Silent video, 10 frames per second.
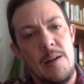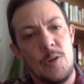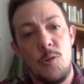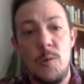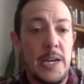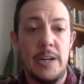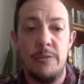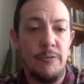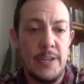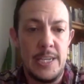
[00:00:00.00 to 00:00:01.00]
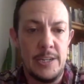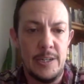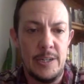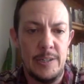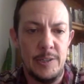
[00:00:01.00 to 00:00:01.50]
queer
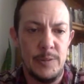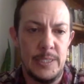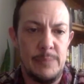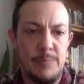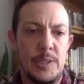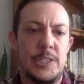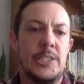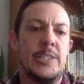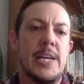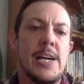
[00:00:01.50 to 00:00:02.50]
figure who really pushed